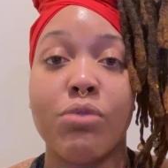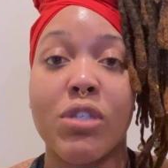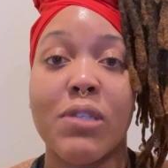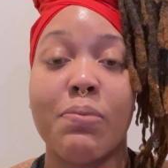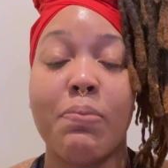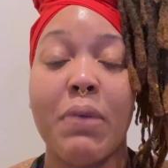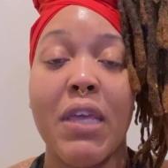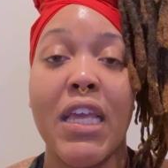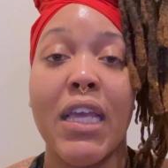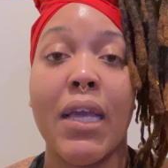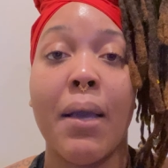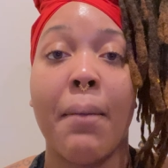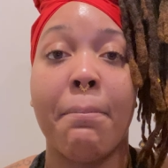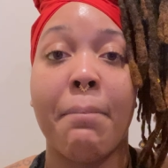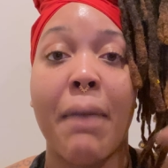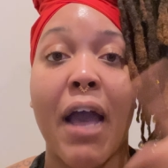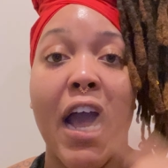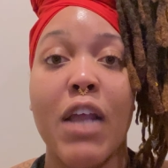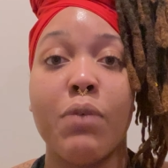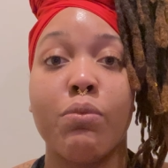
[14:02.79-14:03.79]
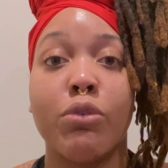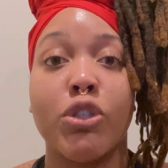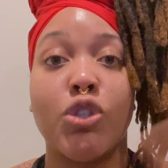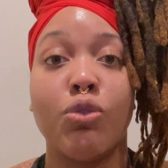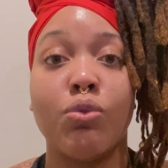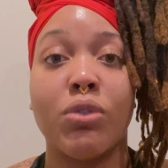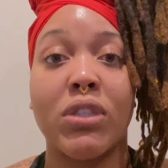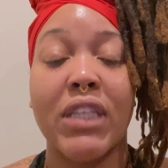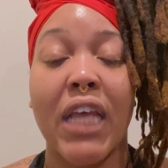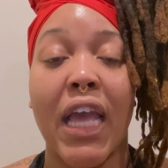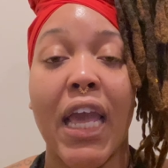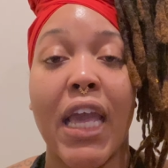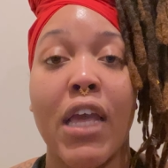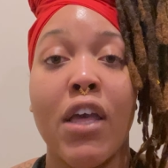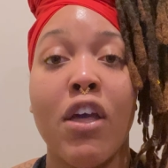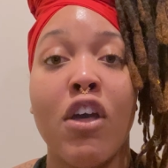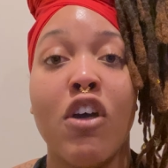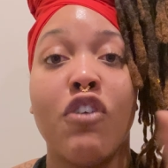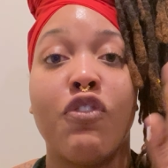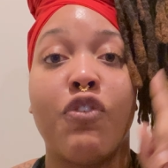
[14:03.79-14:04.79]
speak, mind what you say,
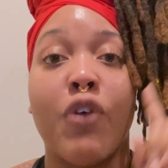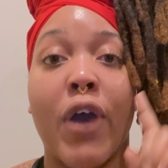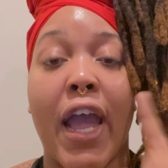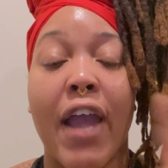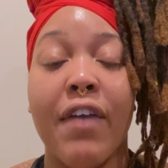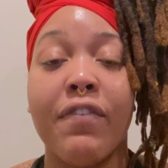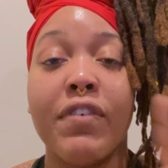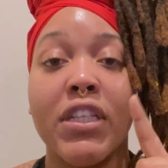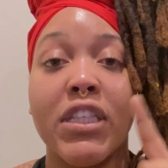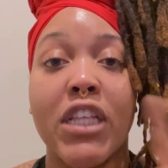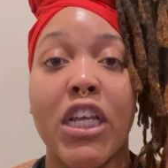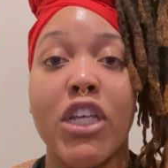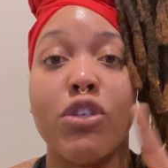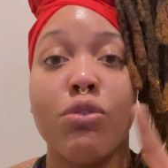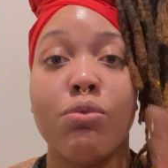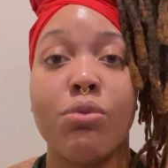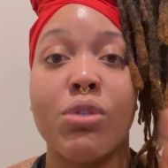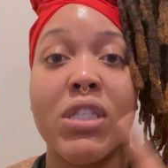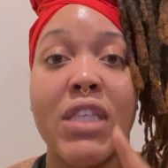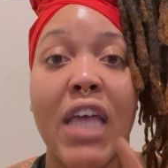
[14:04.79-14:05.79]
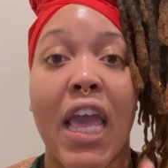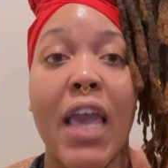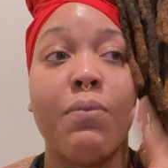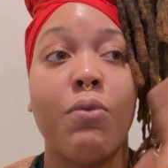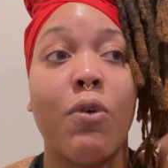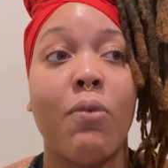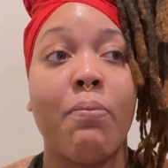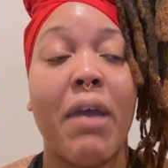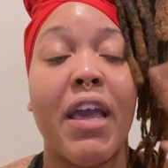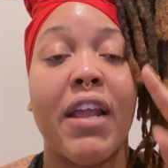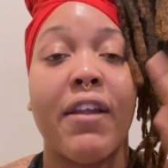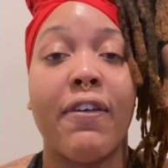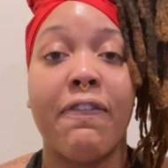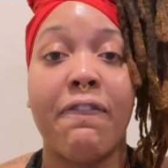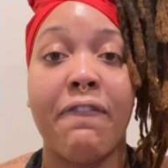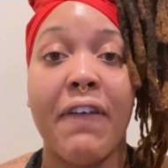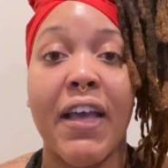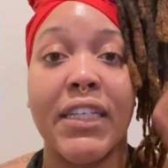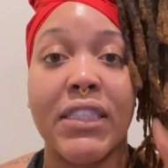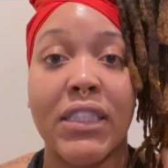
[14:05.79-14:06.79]
for everything you say will
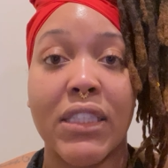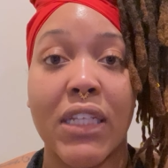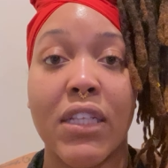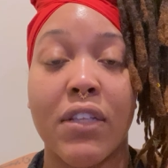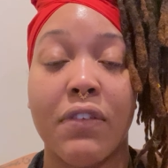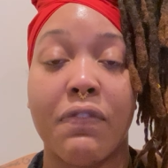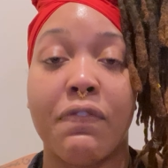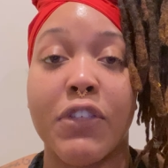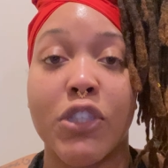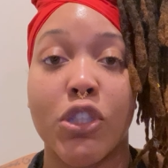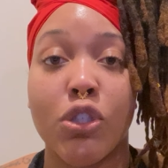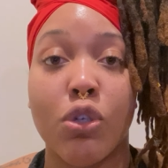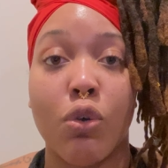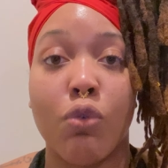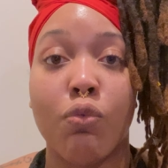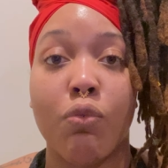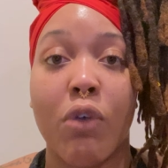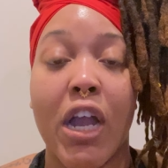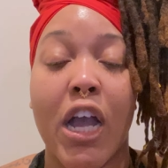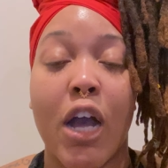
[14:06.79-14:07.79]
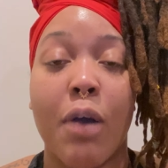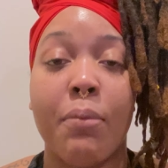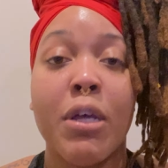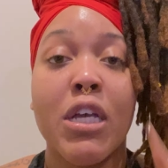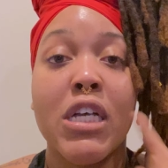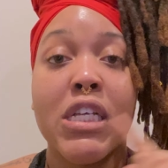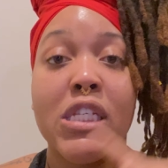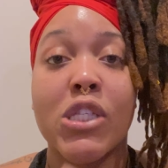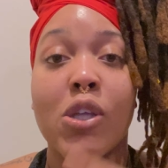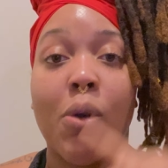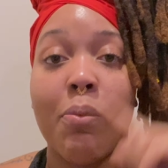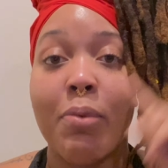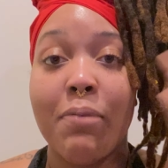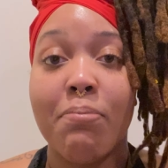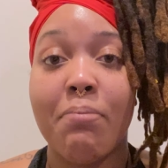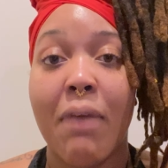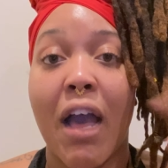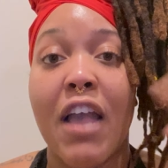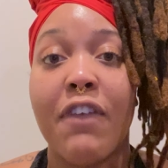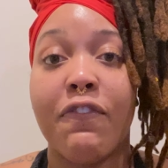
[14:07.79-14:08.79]
manifest manifest in the physical realm. So be
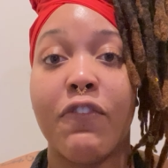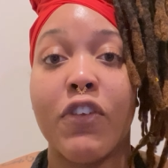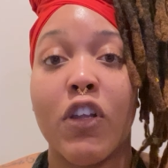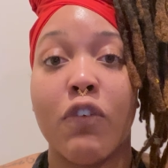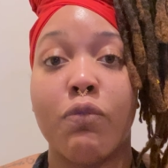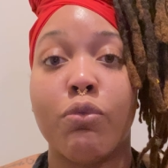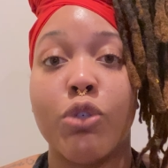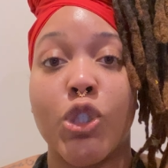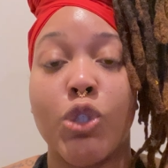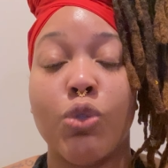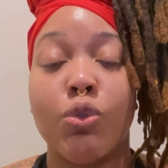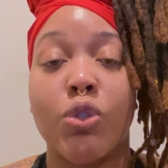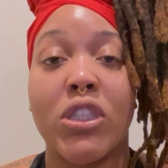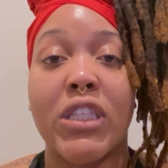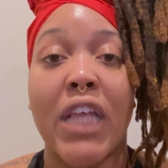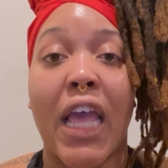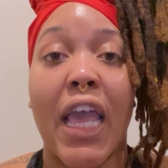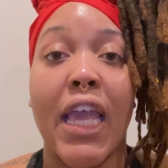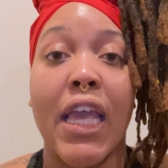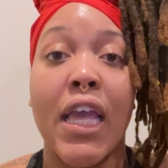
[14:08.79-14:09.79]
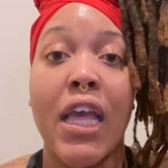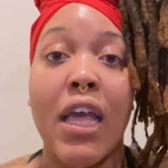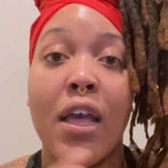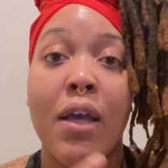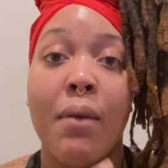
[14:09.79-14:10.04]
mindful of what you say.